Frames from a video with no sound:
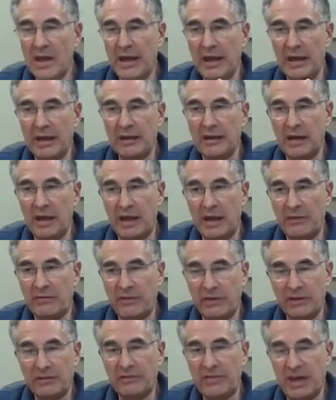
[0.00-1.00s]
And I
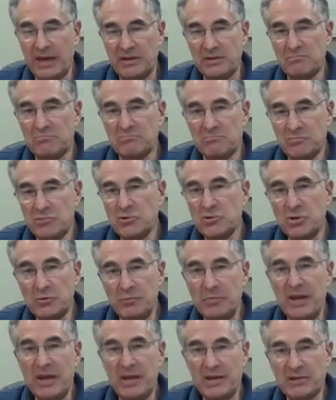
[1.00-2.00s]
think that
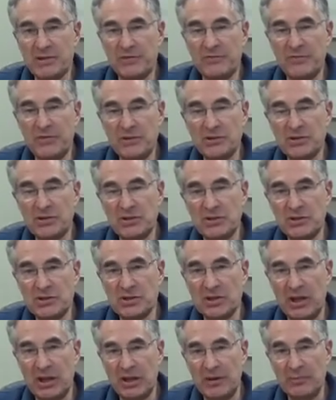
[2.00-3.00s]
should be a sufficient
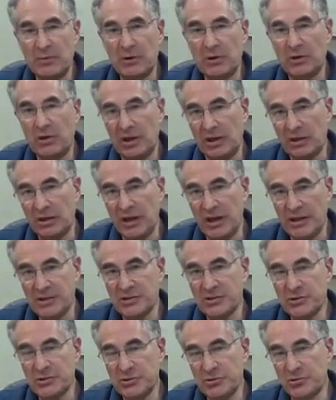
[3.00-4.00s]
disclaimer,
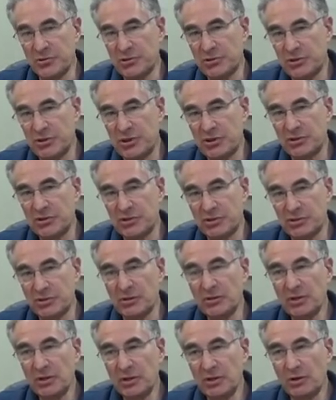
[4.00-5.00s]
unless the
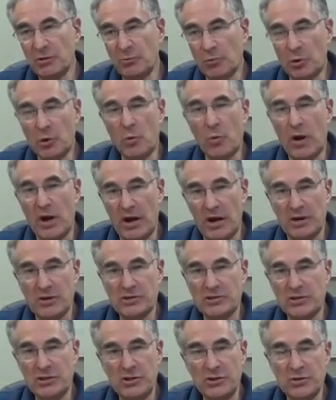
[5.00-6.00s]
jurisdiction
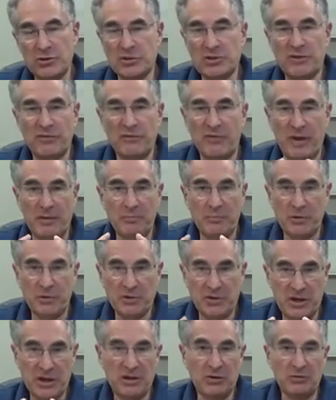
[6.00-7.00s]
requires the use of a
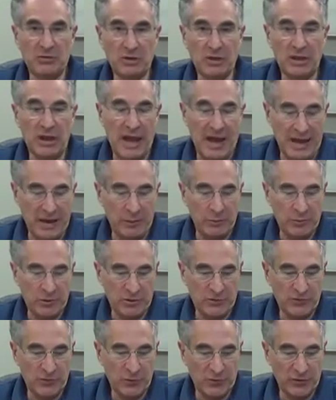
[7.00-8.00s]
particular
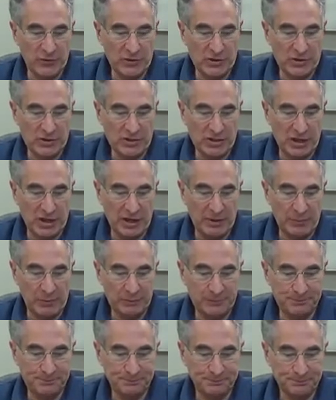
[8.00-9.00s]
language for the
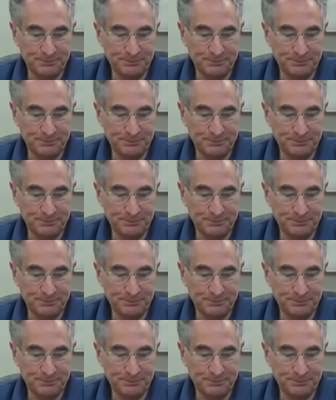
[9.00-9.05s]
disclaimer.